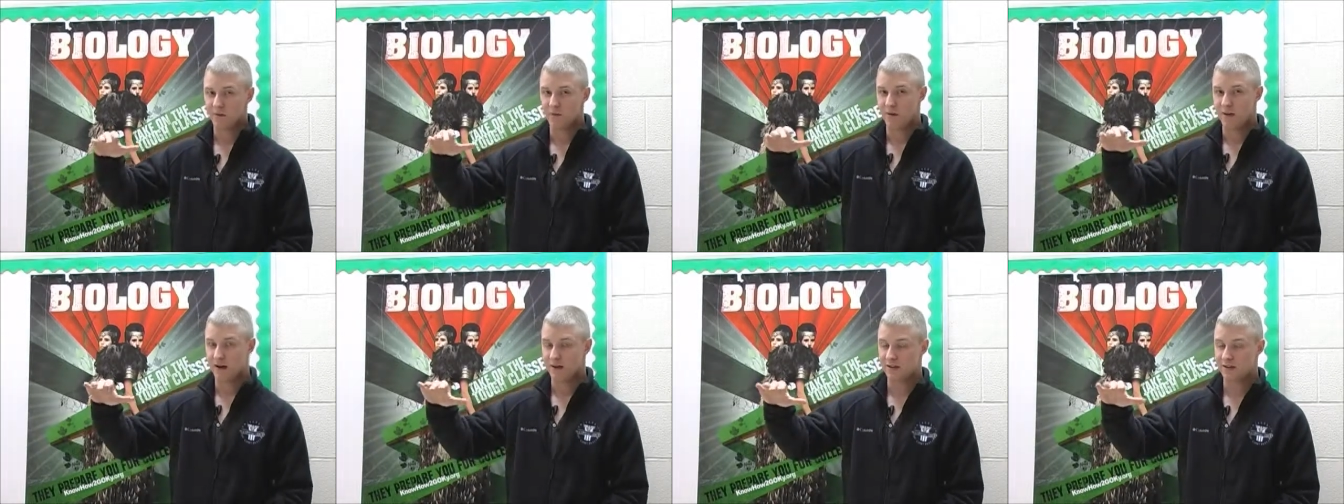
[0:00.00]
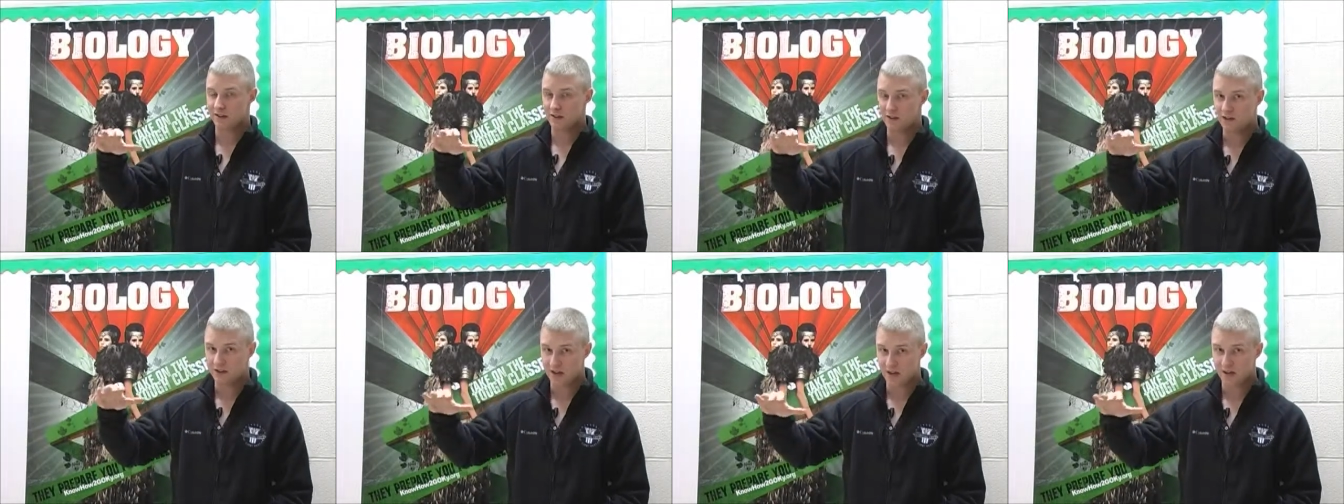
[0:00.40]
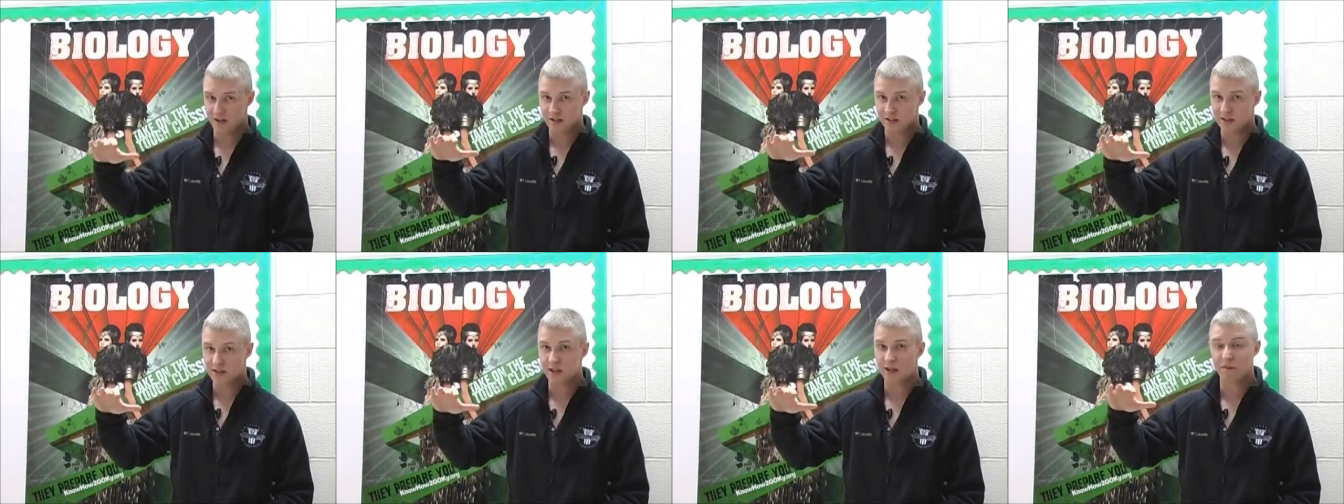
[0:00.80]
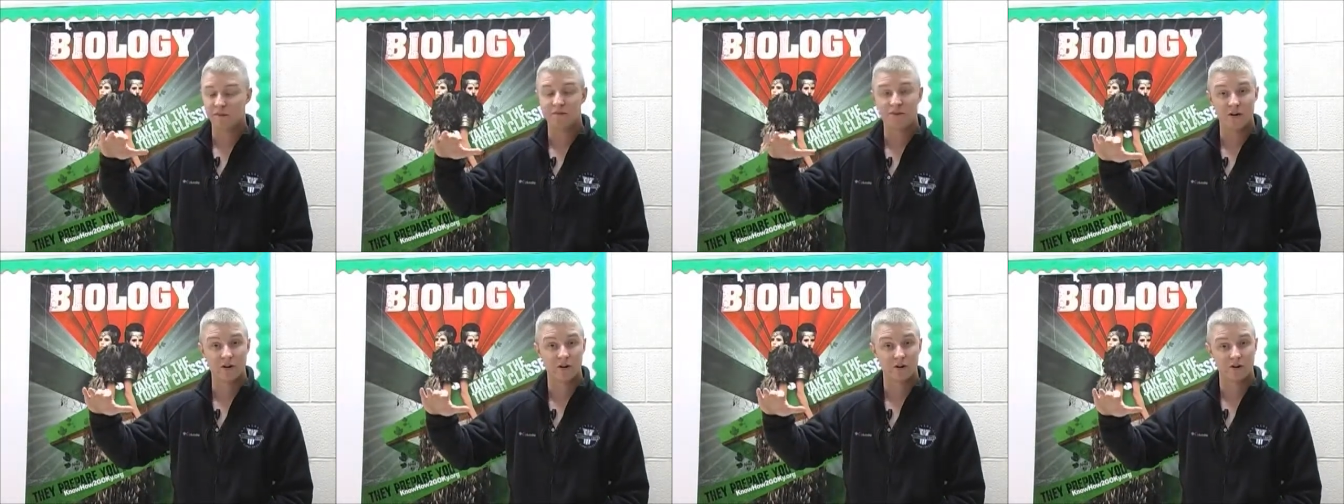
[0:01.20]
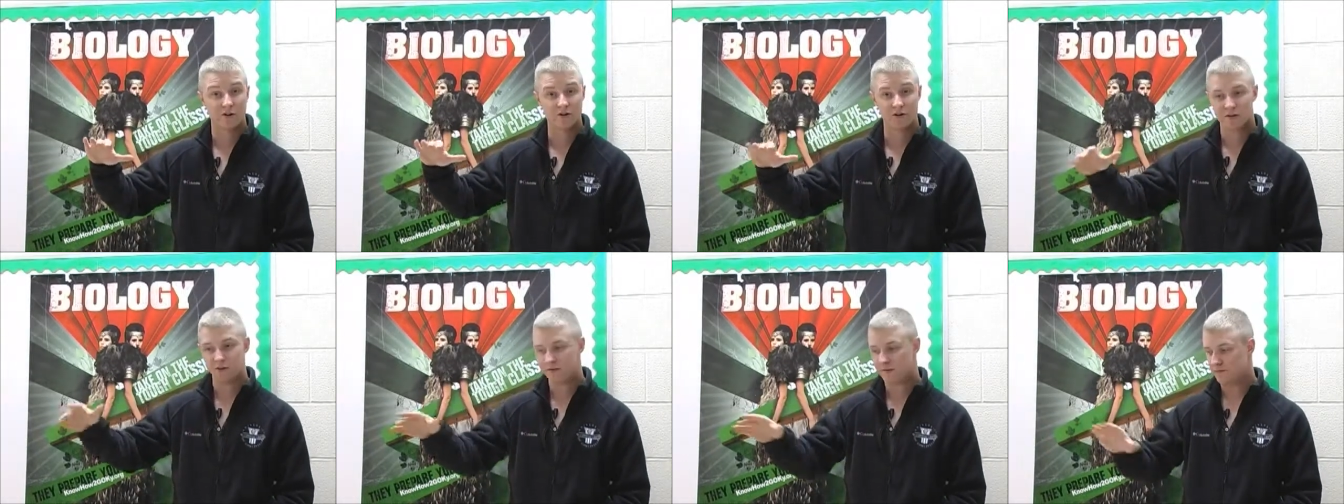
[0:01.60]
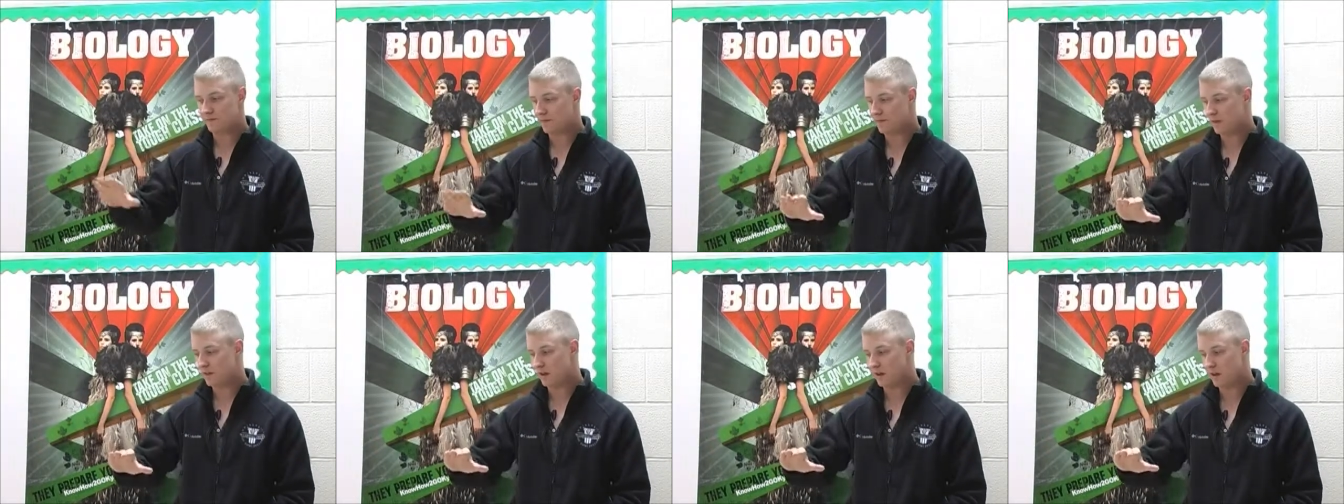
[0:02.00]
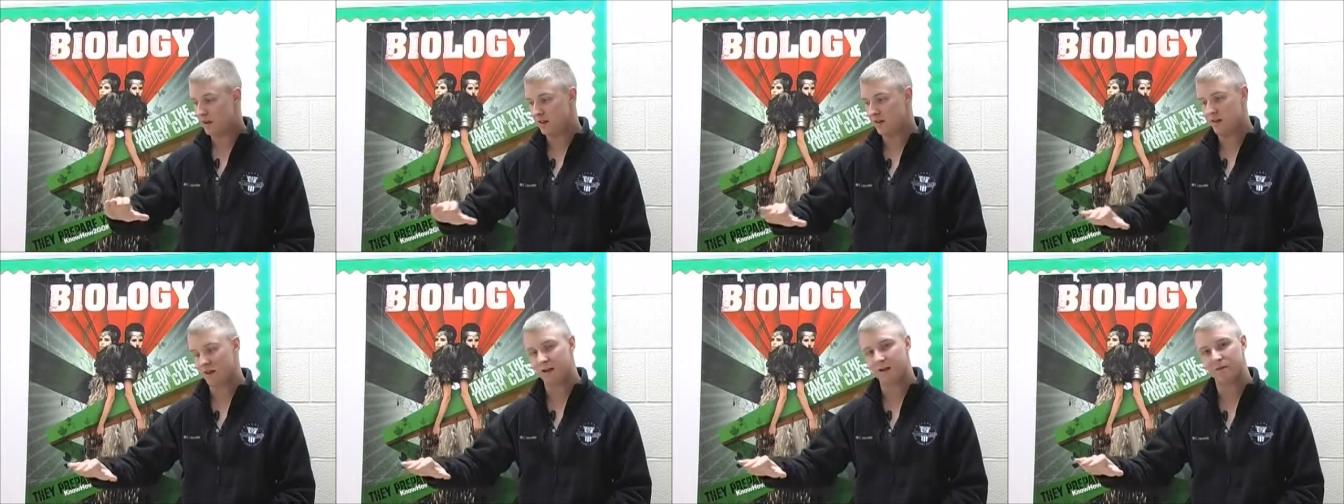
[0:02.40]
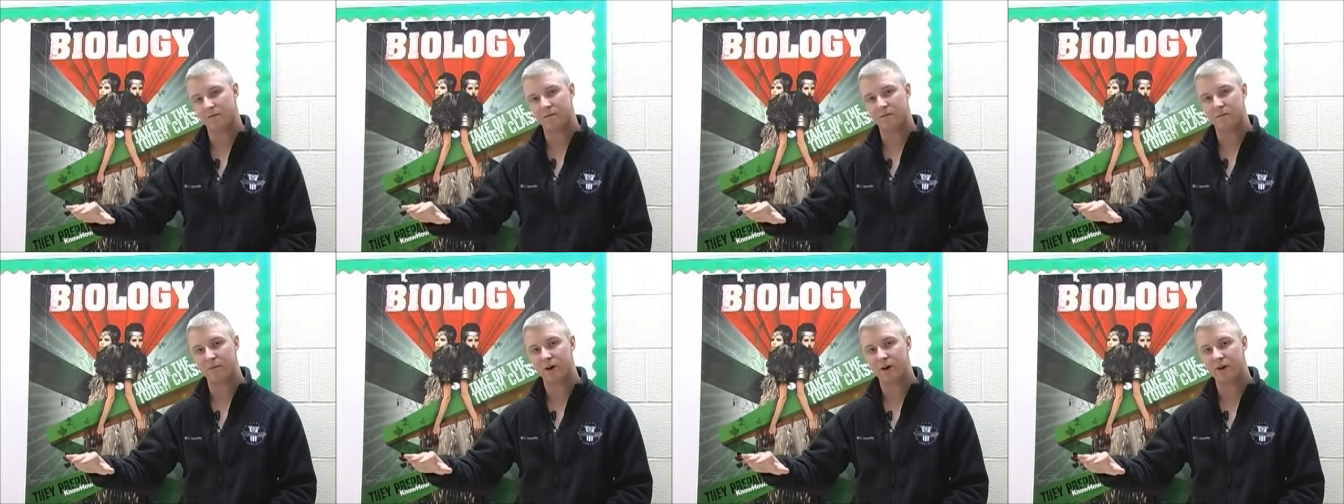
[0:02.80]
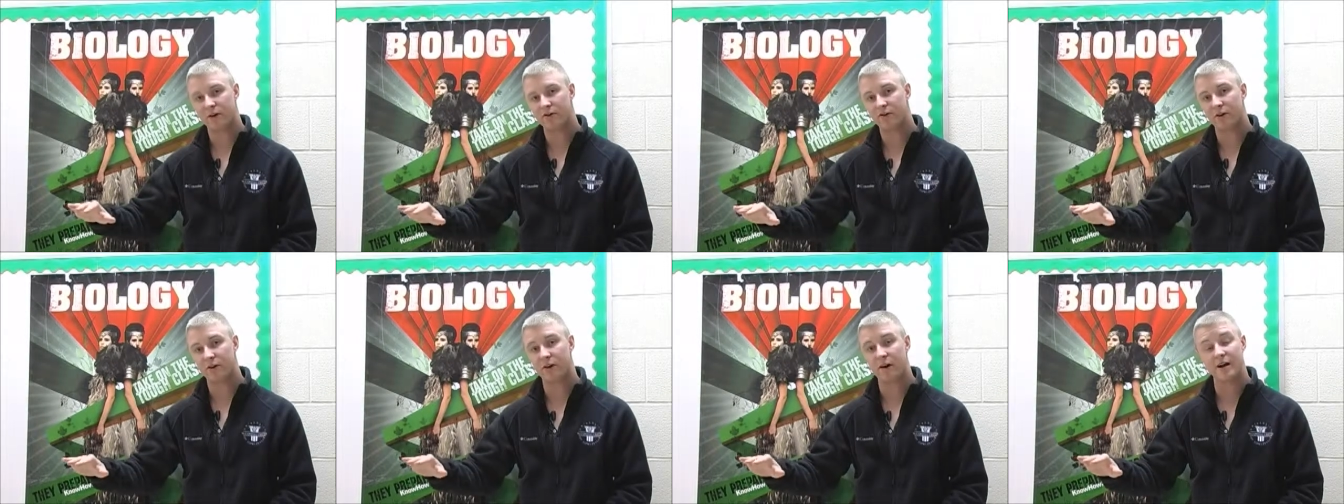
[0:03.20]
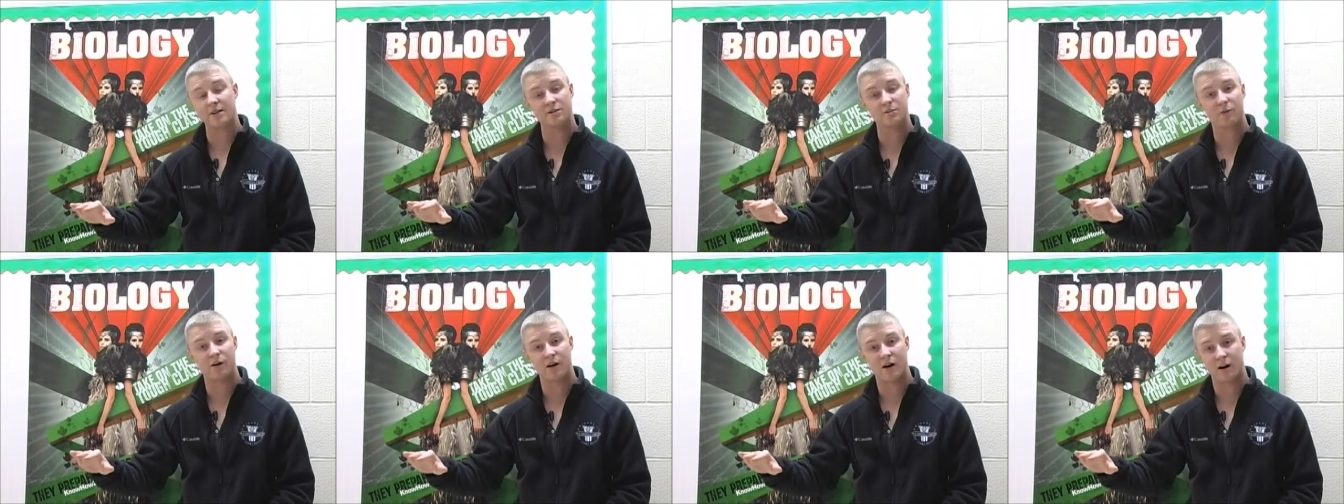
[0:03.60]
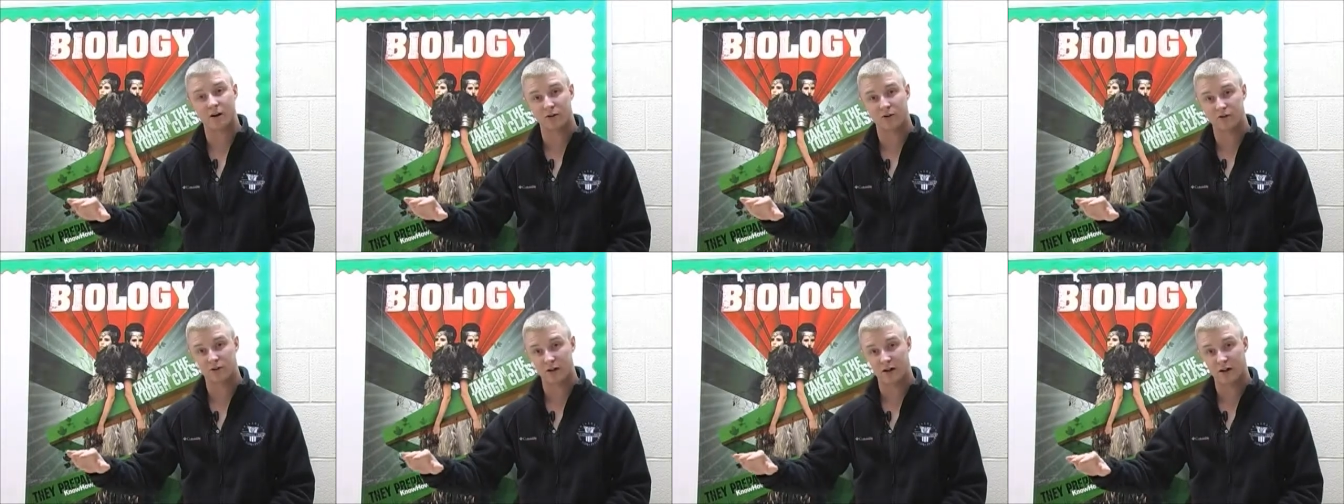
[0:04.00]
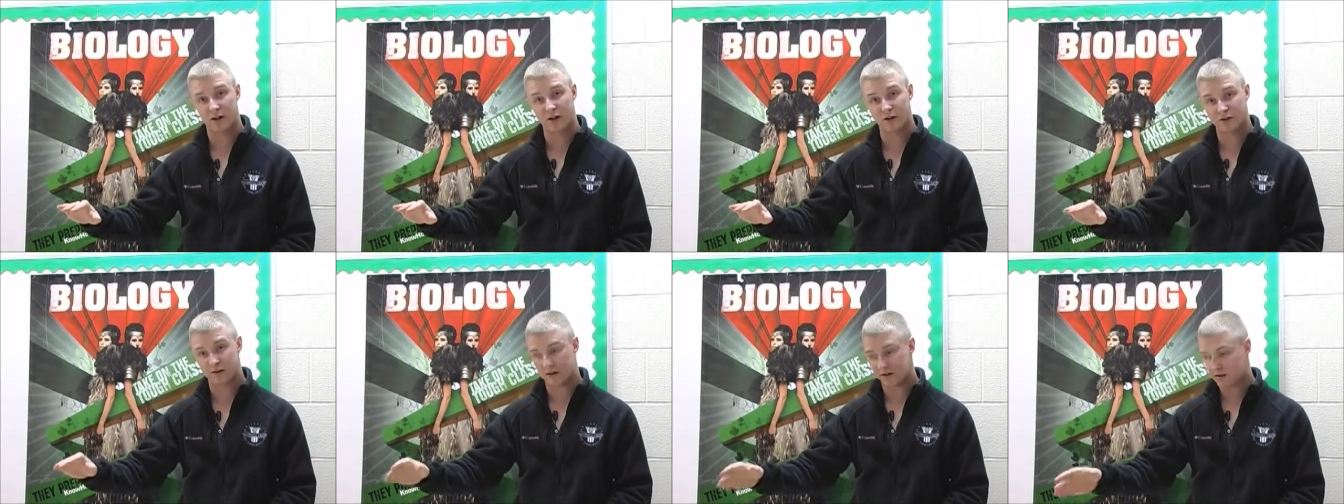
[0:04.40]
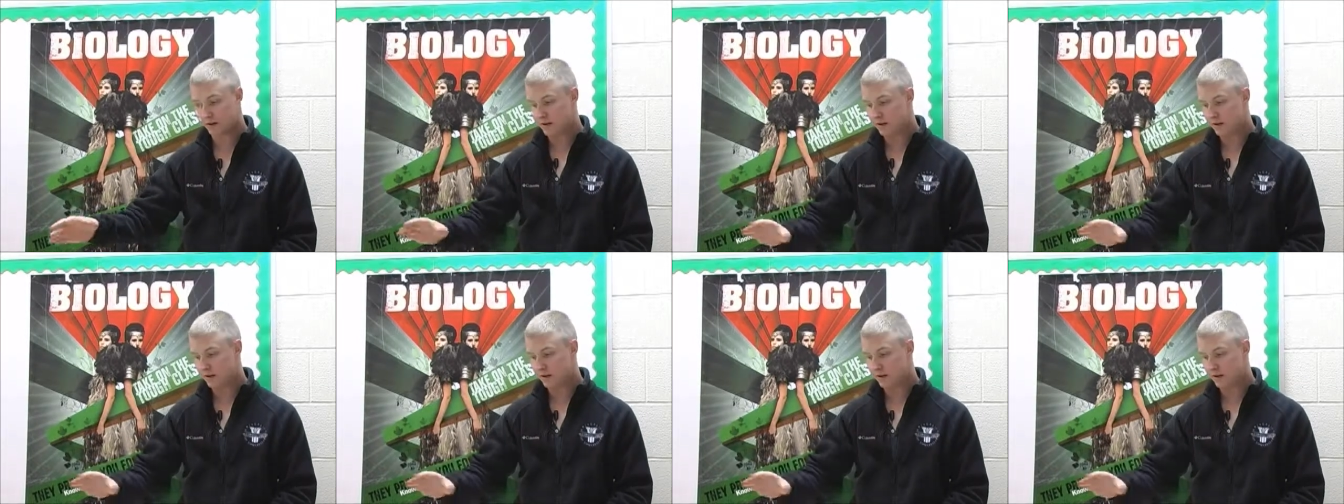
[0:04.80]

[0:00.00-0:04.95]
my studies come first, and then my career as a McConnell Scholar.